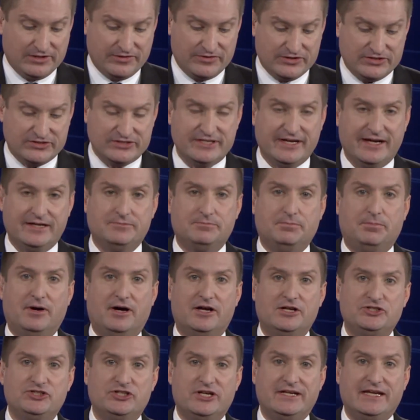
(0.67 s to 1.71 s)
to the state
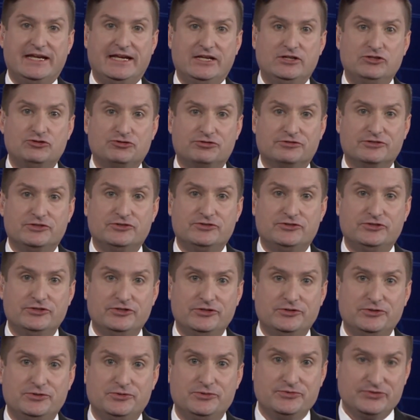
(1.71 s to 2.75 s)
budget
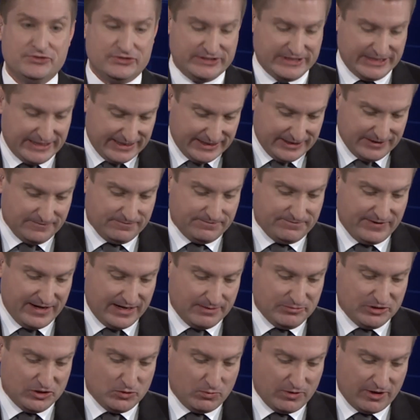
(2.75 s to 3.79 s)
introduced in
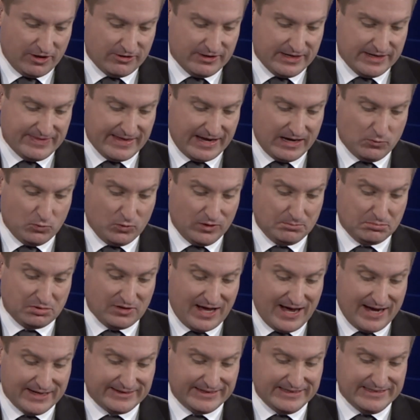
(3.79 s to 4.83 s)
February that would
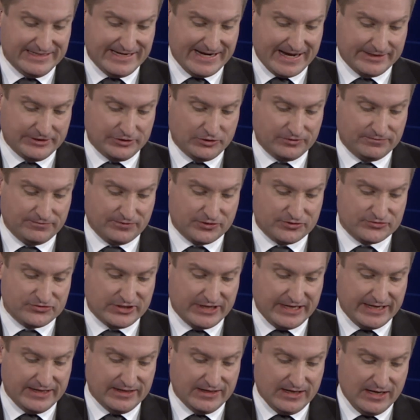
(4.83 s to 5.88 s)
block Indiana
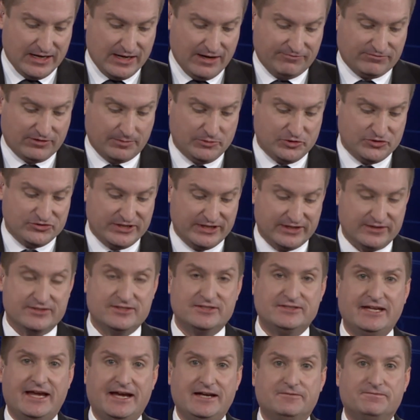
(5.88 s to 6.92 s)
University from using
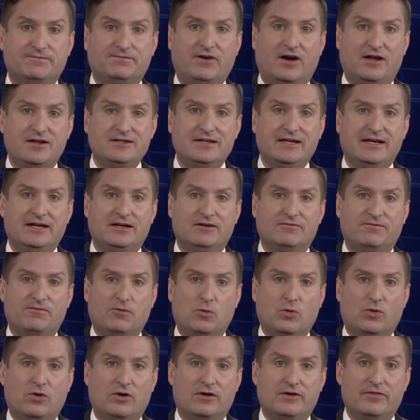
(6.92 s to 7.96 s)
state funding
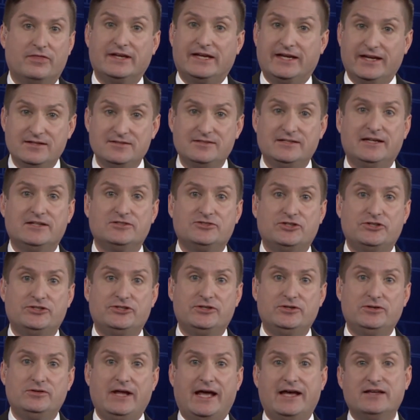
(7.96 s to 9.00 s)
for the Kinsey
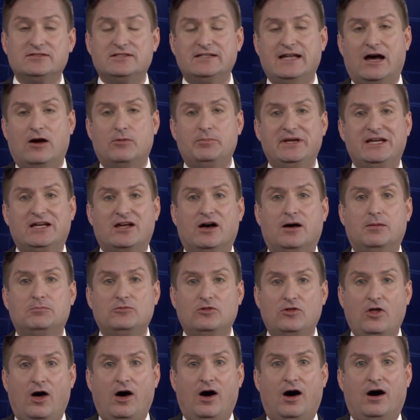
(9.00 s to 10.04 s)
Institute has now become
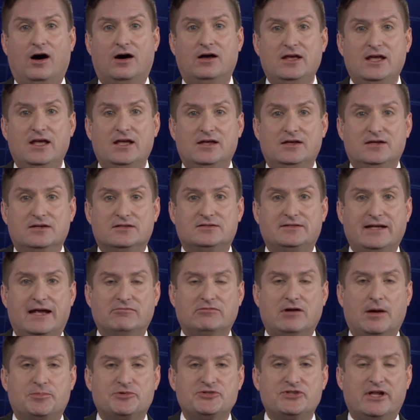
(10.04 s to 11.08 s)
law. State
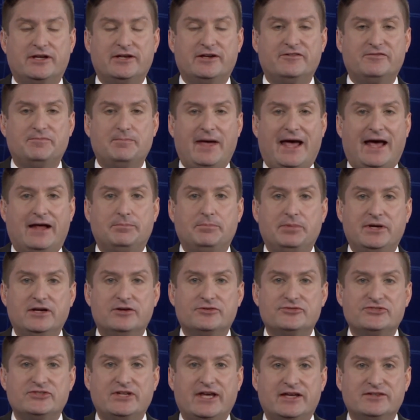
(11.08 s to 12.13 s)
Representative Matt
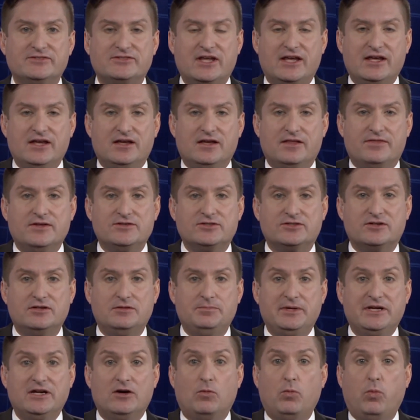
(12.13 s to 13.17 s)
Pierce says this could
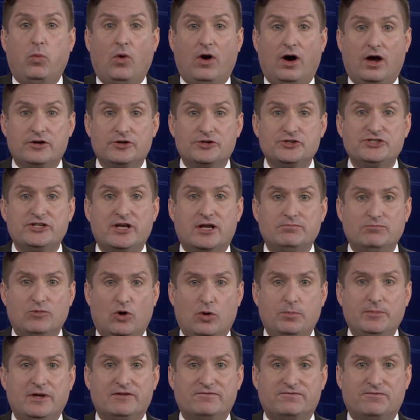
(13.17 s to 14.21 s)
be a watershed
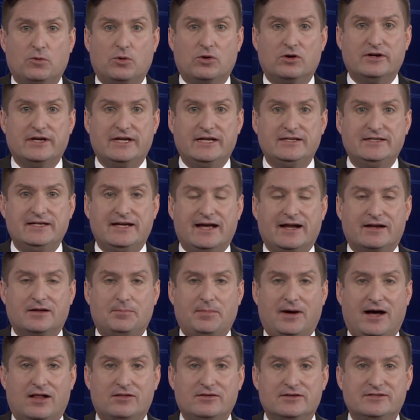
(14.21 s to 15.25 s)
moment for Indiana
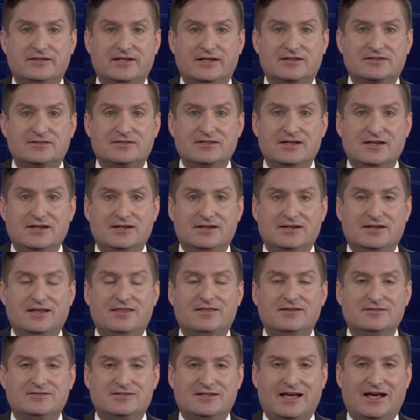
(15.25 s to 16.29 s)
politics.
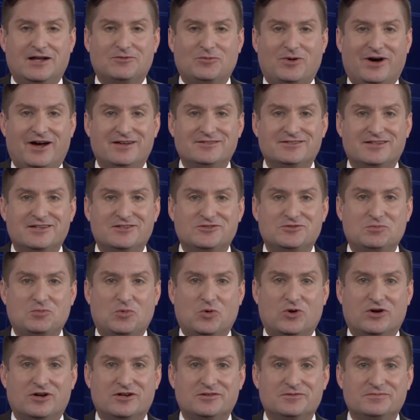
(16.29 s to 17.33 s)
Ethan Sandwise has
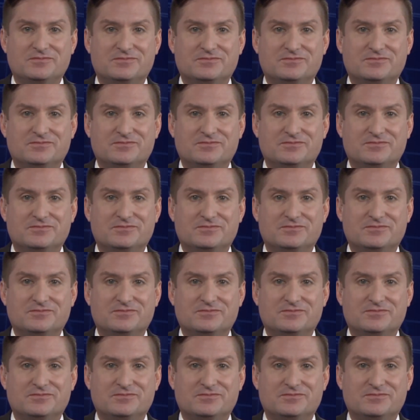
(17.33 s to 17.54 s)
more.